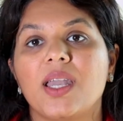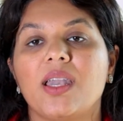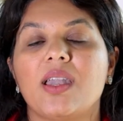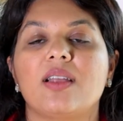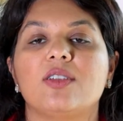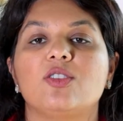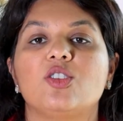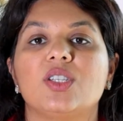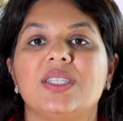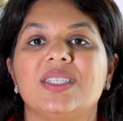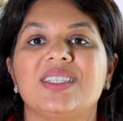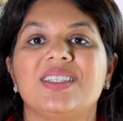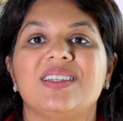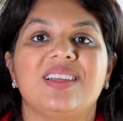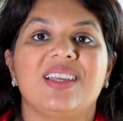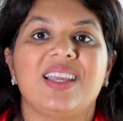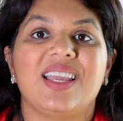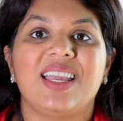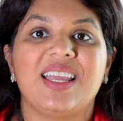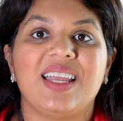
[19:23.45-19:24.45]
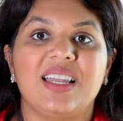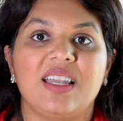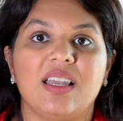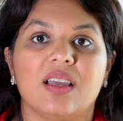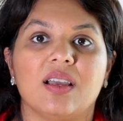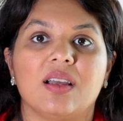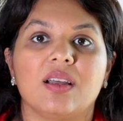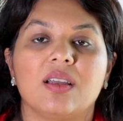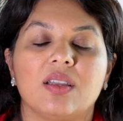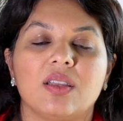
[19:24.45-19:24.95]
not just in
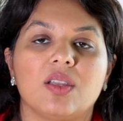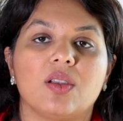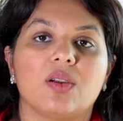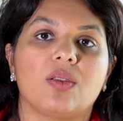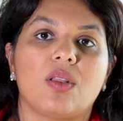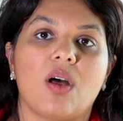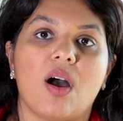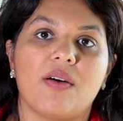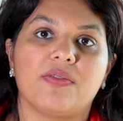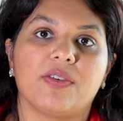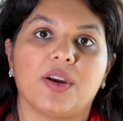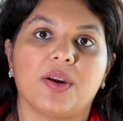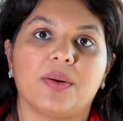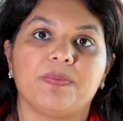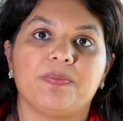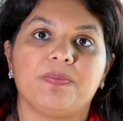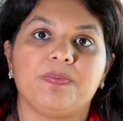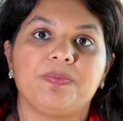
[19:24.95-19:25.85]
your law firm.